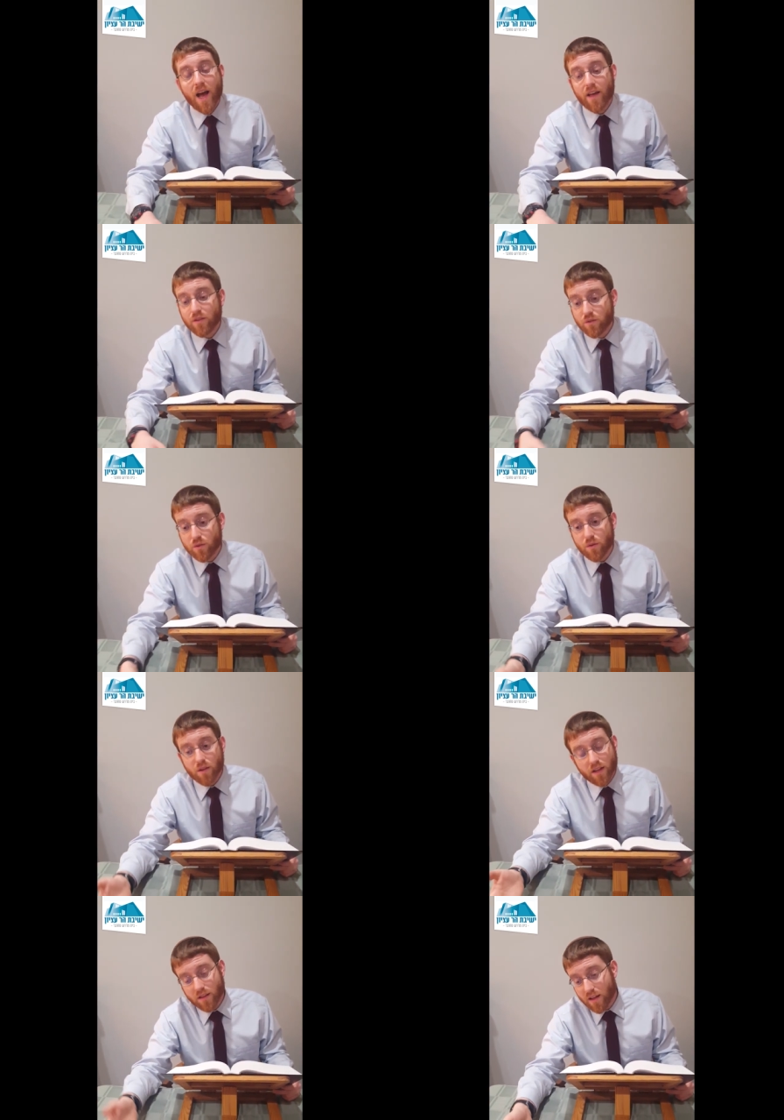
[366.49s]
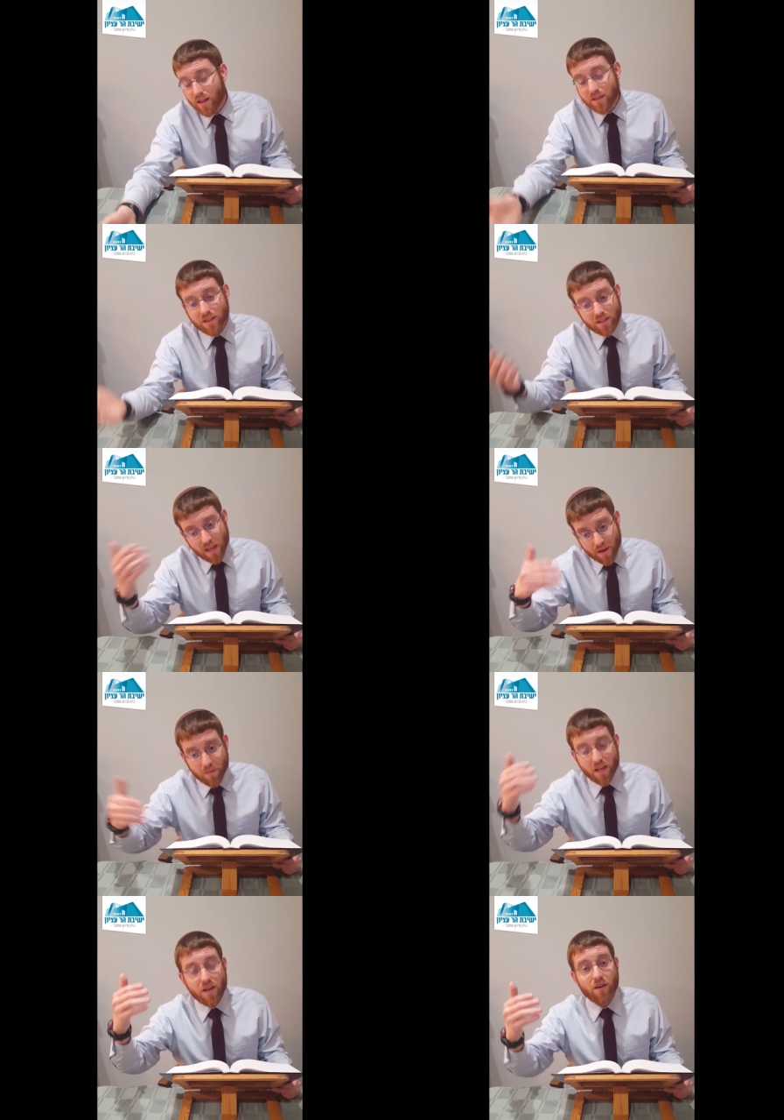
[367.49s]
And the tr- then it's the same
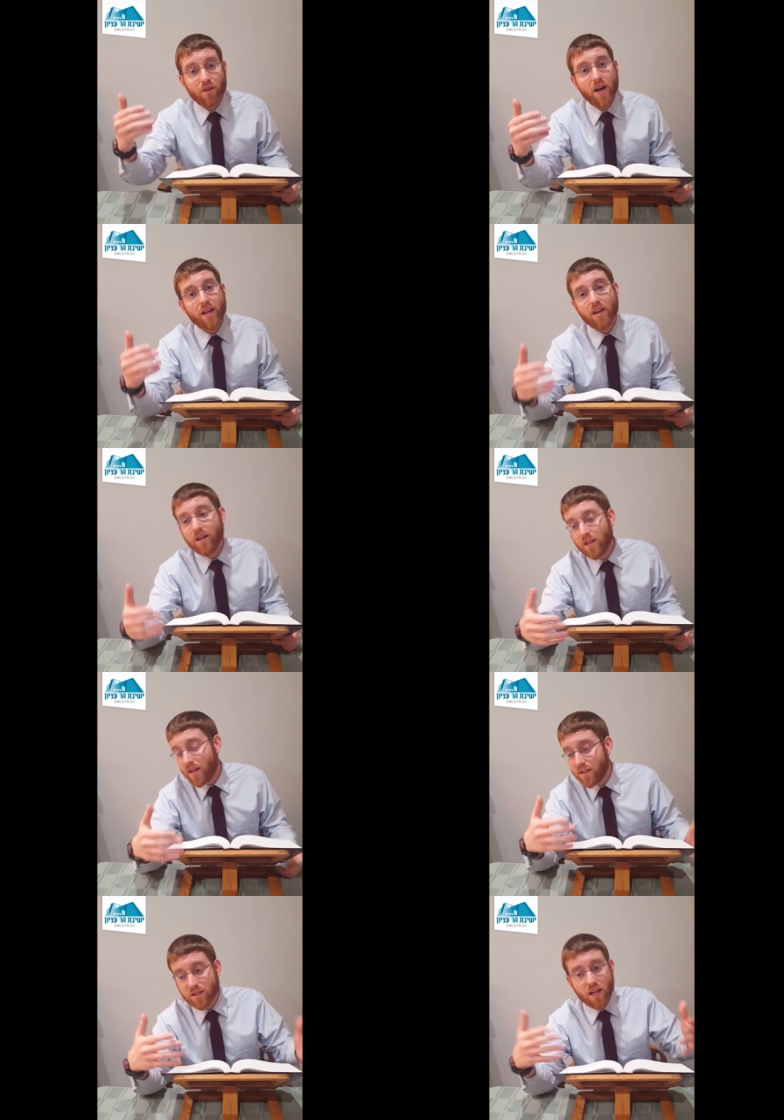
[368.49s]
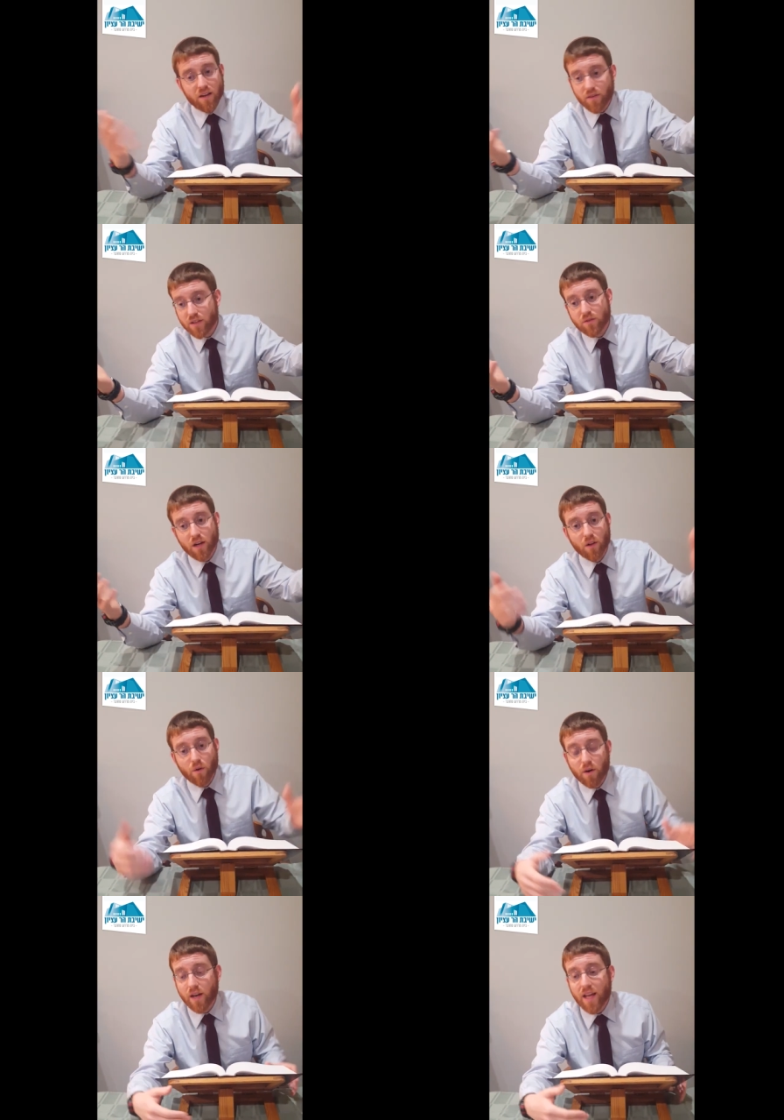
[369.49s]
here, right? In, in, the state of Israel
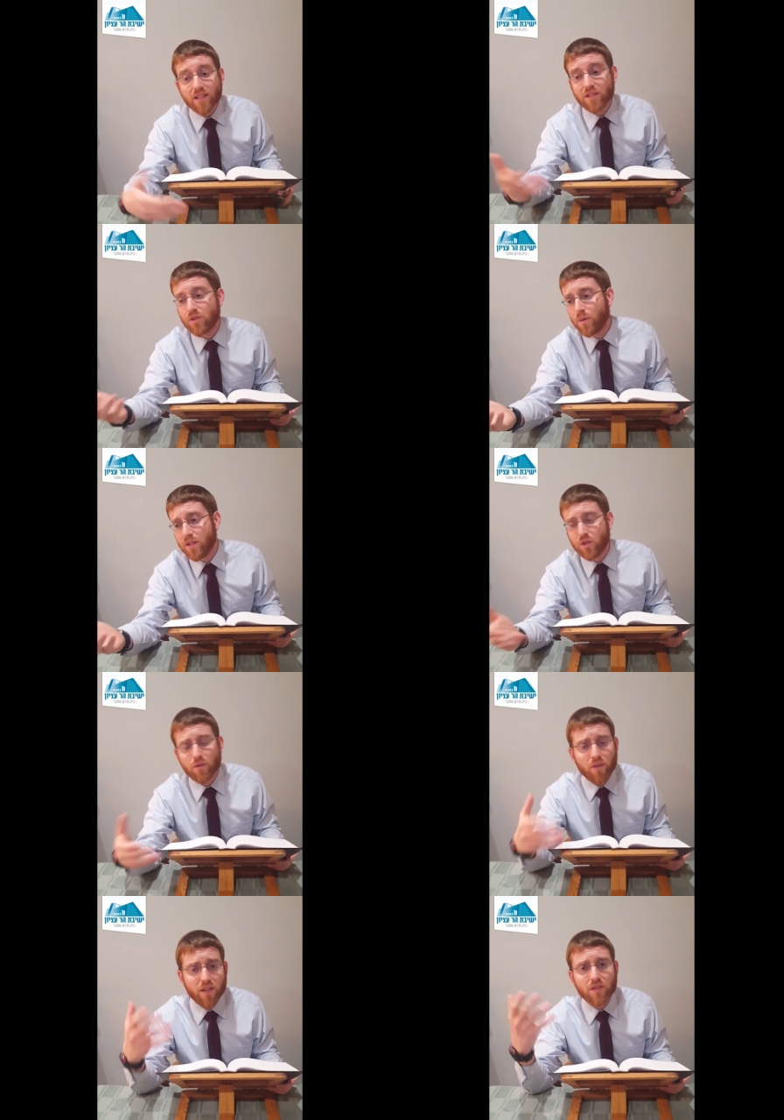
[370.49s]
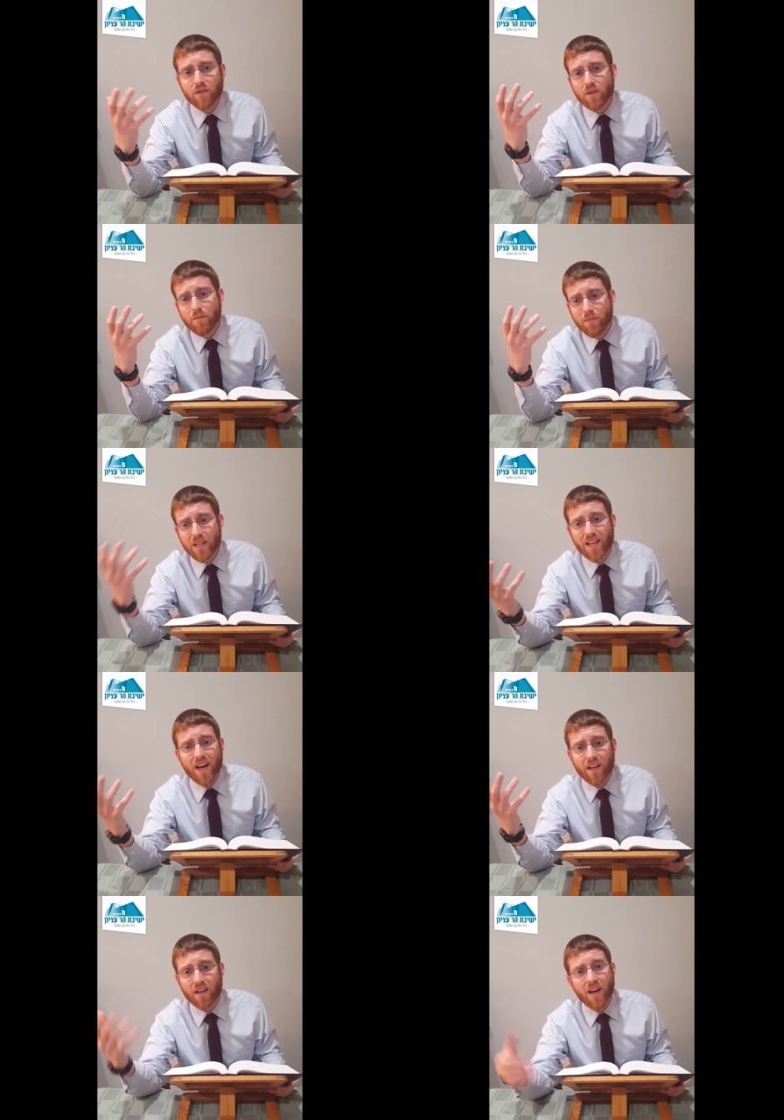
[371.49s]
or in any situation, you find yourself in a
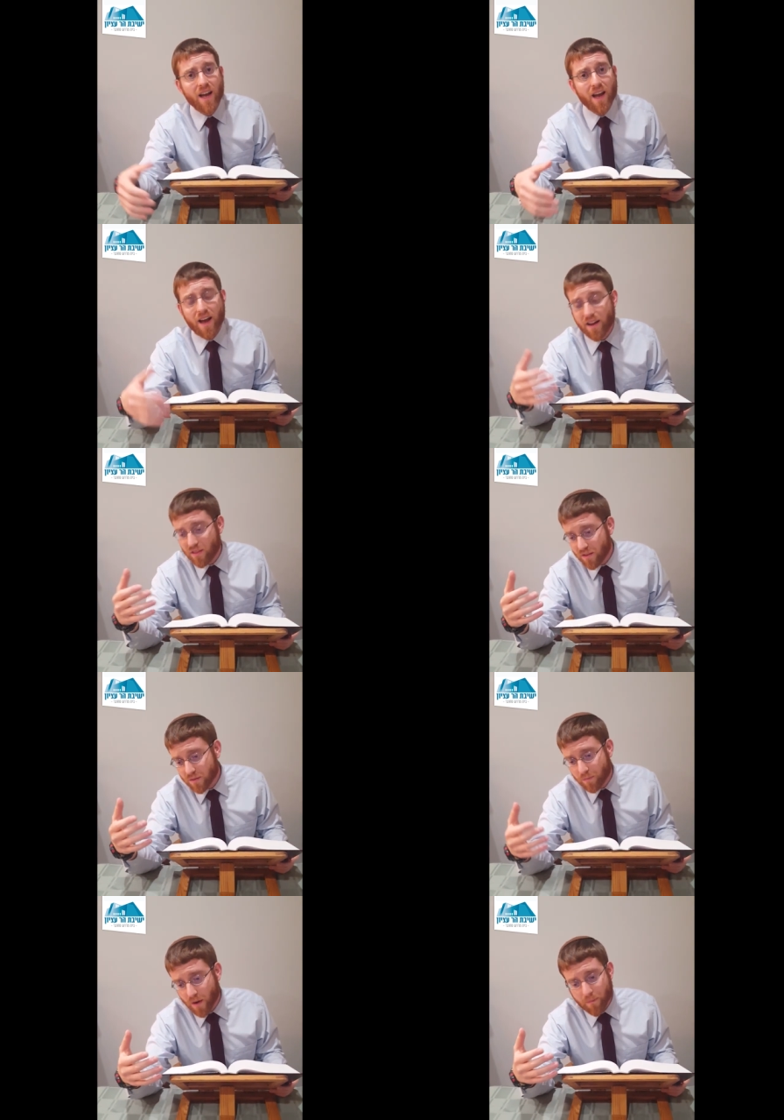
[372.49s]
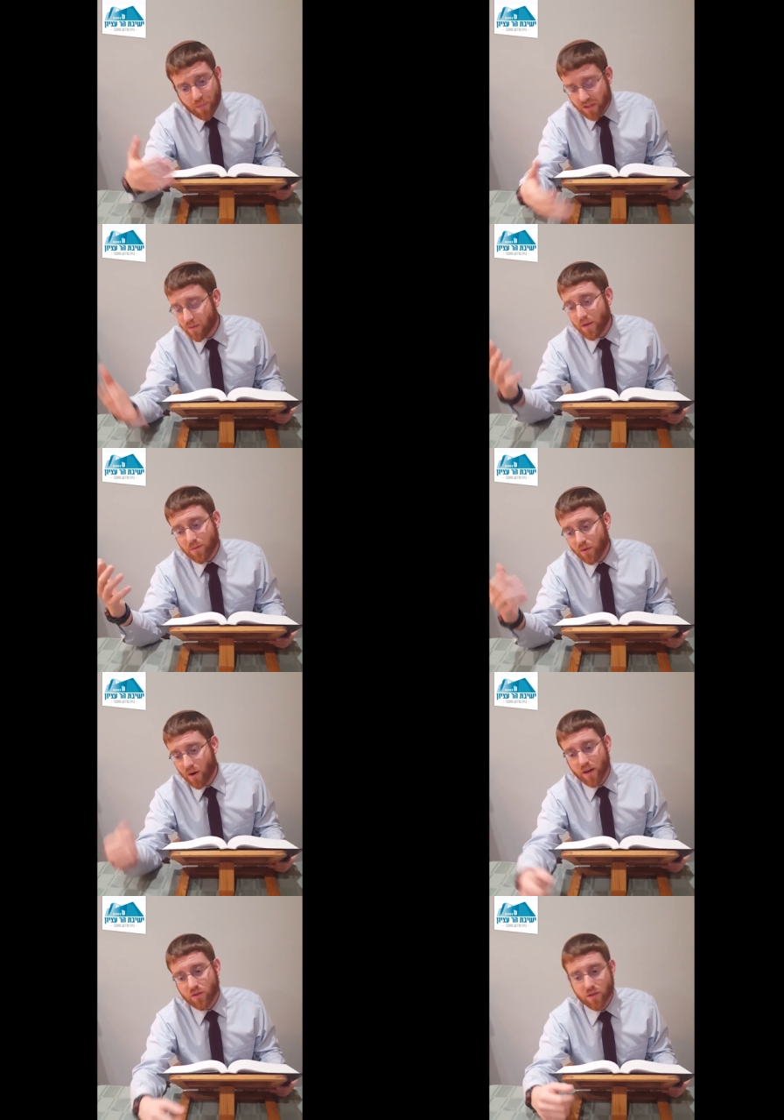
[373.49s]
minyan and there's a bunch of people who
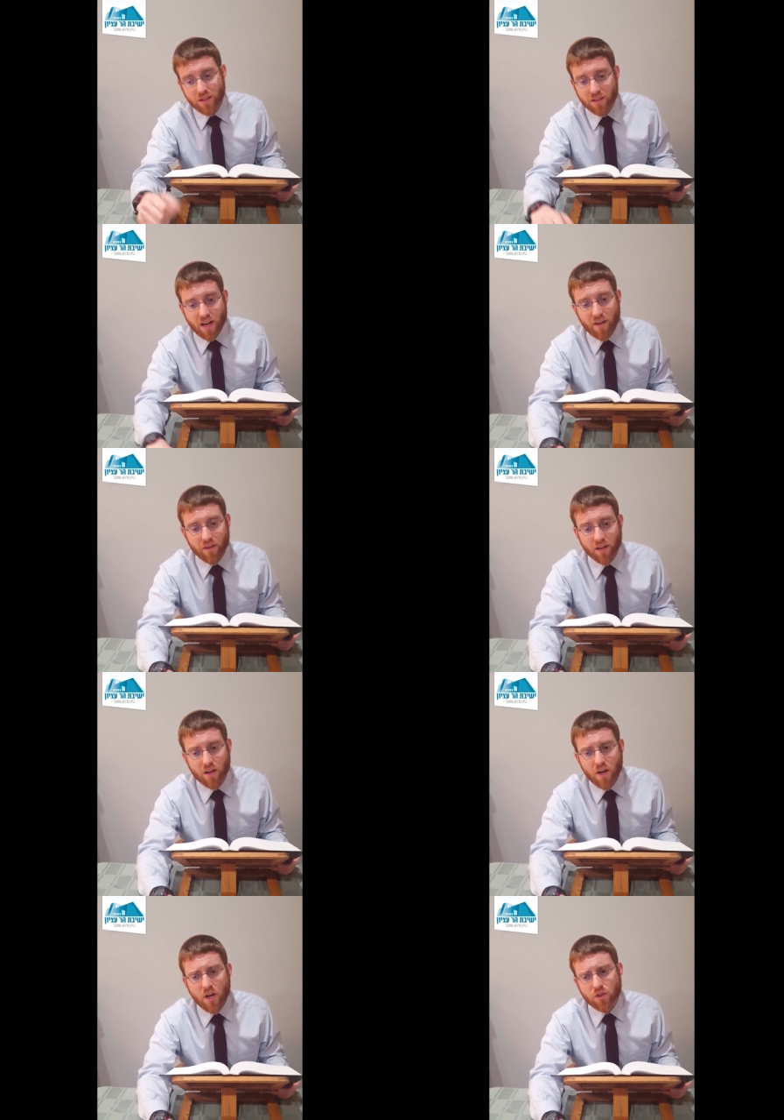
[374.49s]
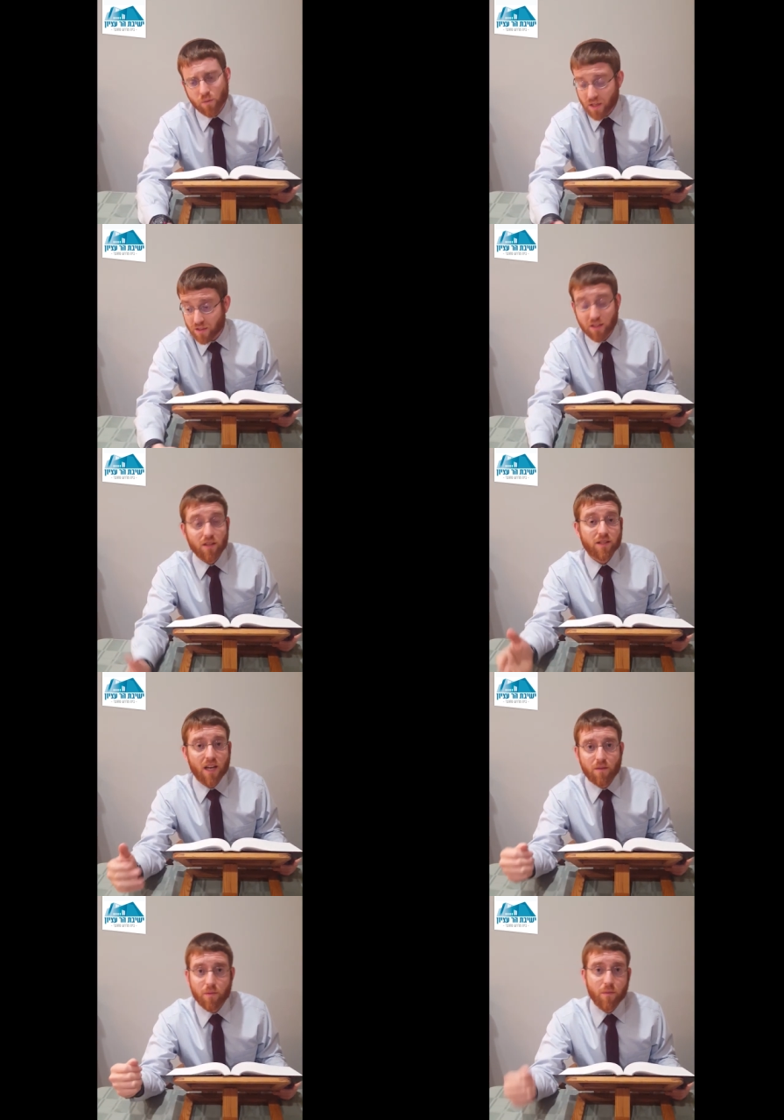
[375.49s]
aren't interested in davening. So we could sit on the
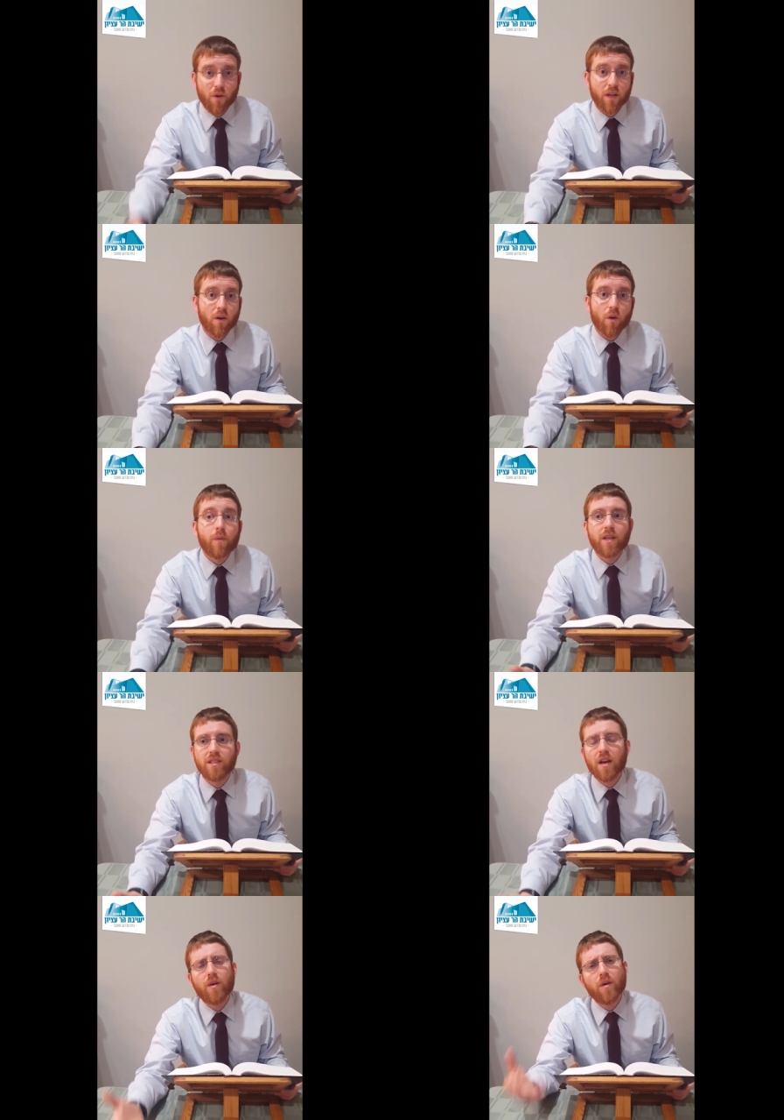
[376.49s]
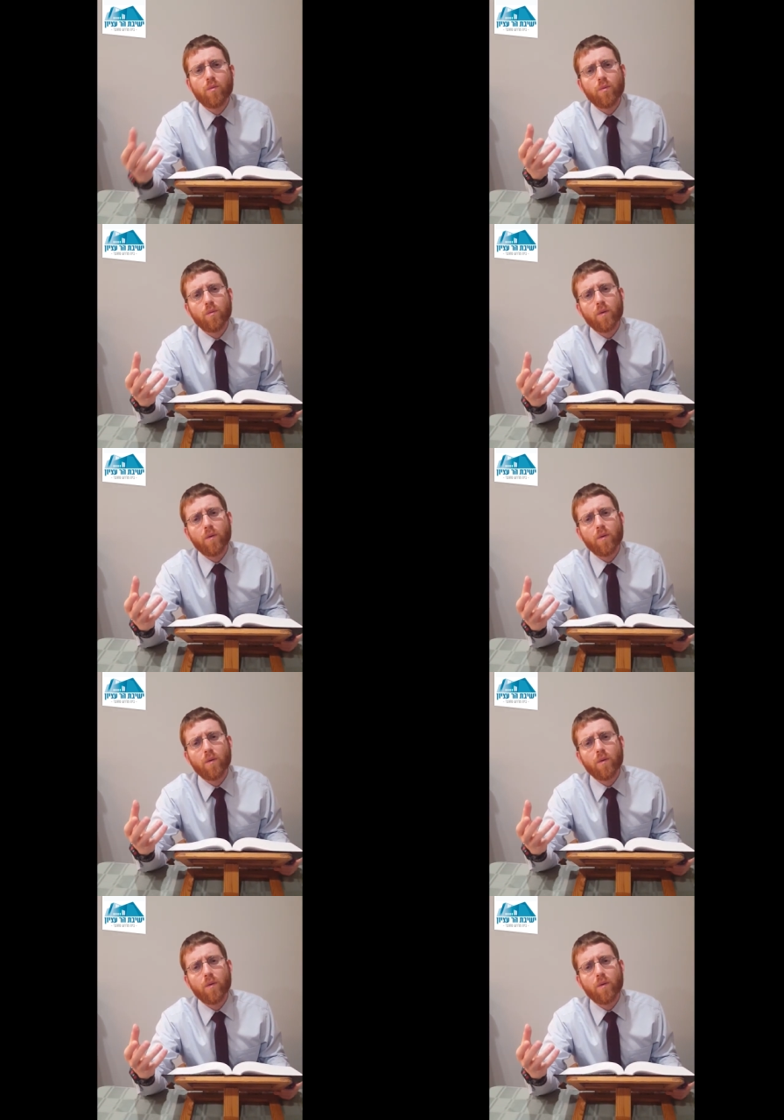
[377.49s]
side of a moment or we could say, okay,